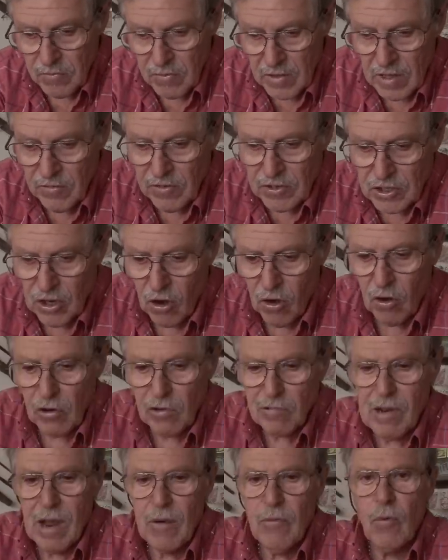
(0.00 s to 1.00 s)
if it's hard
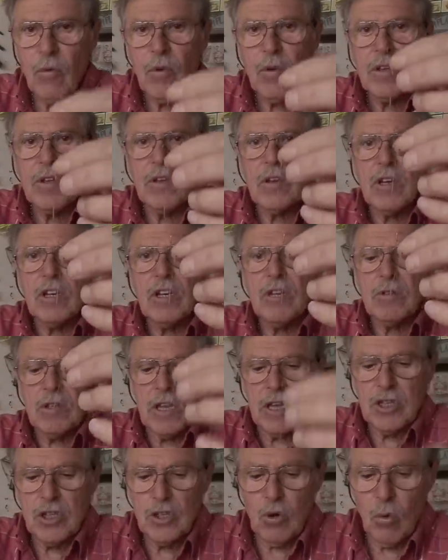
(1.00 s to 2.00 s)
gravel you can use
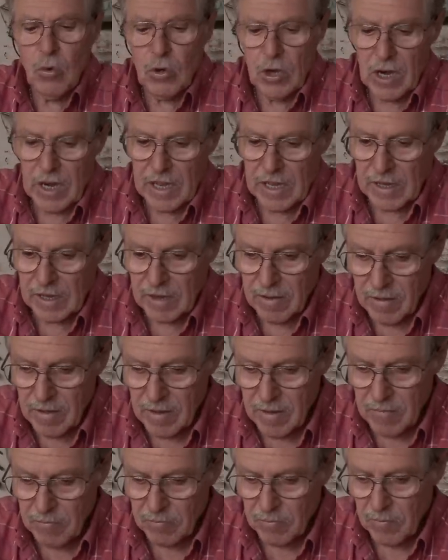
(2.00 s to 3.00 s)
a shorter link
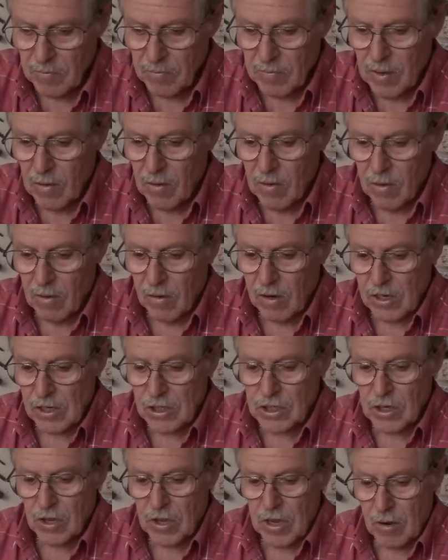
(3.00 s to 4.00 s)
I'm going to
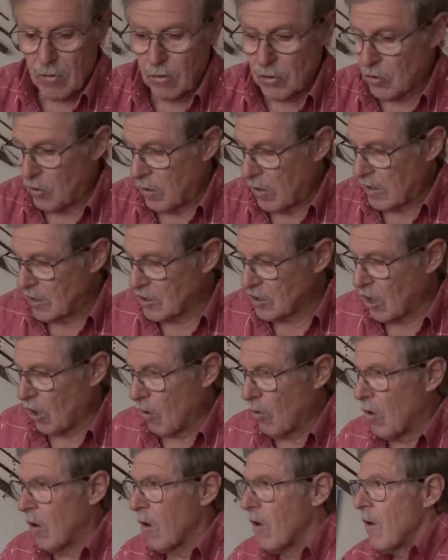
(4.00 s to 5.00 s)
show you how I do it
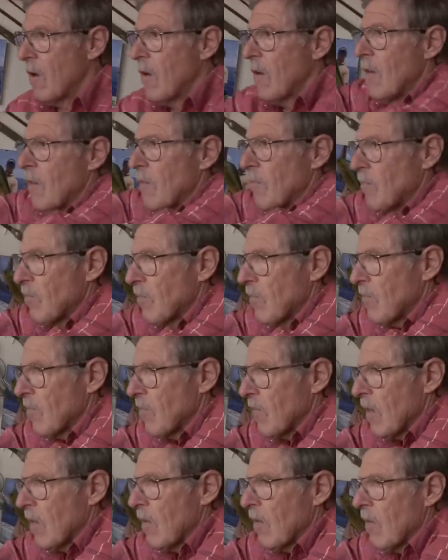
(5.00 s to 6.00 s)
so
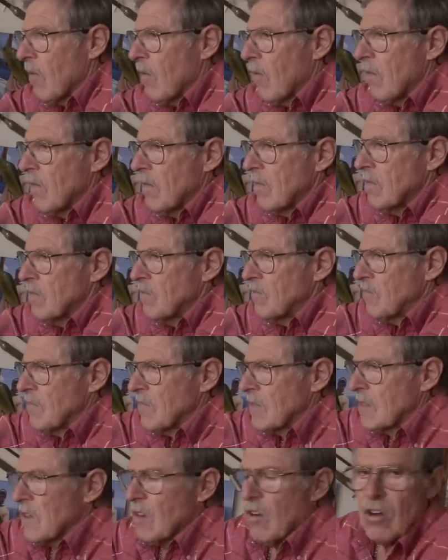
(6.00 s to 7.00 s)

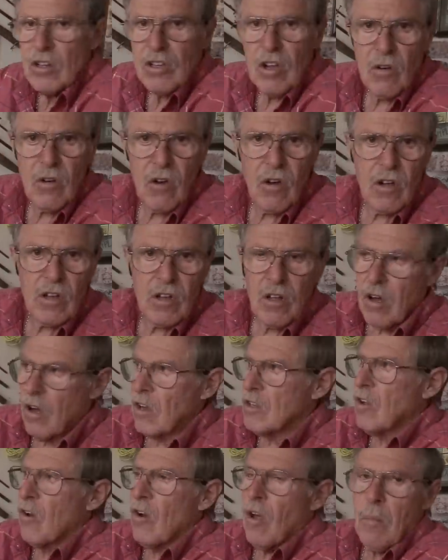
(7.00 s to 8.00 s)
I don't like I
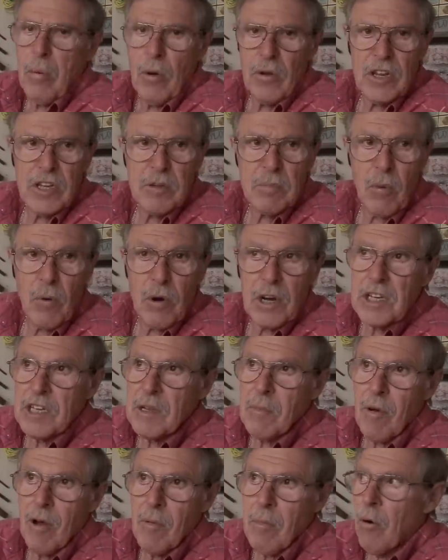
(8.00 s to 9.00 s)
don't like putting these boilies
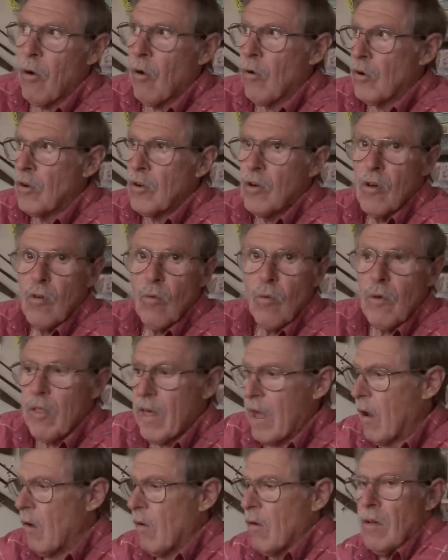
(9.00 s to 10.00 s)
in my pond
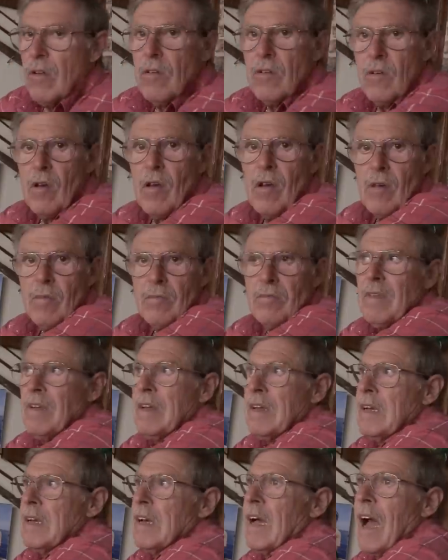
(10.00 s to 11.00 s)
without
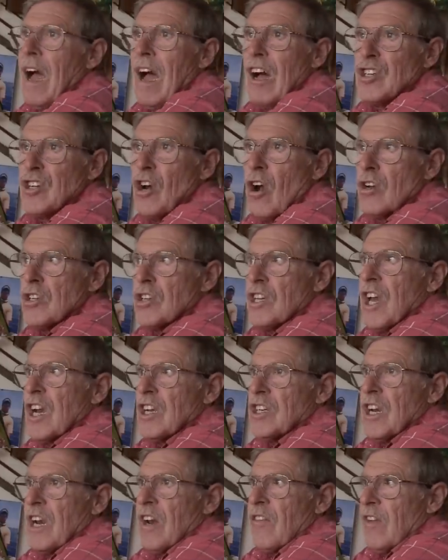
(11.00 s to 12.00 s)
a chance to
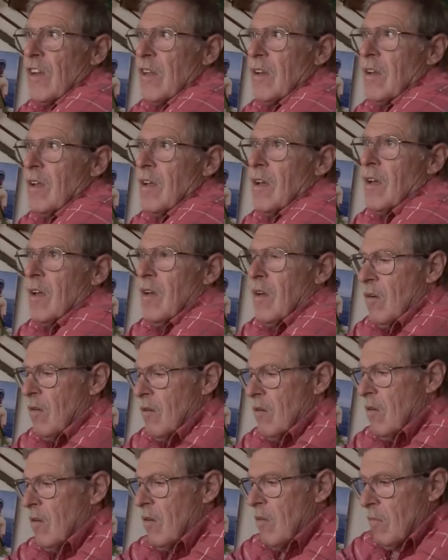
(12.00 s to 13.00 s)
catch anything
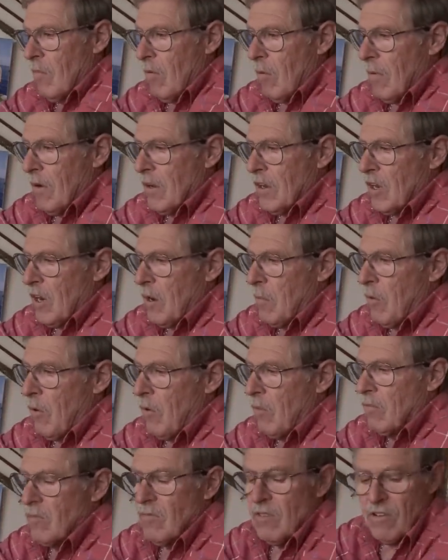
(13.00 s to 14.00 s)
I'm only going to
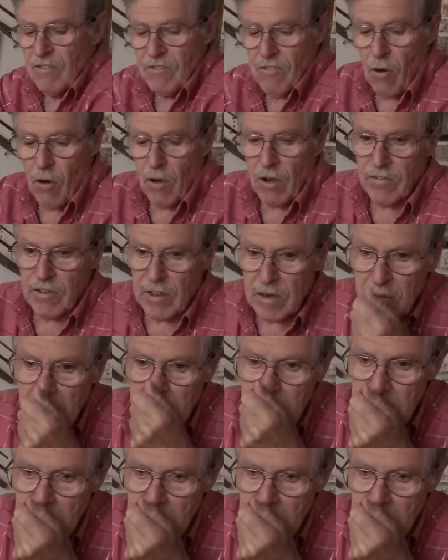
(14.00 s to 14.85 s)
put five in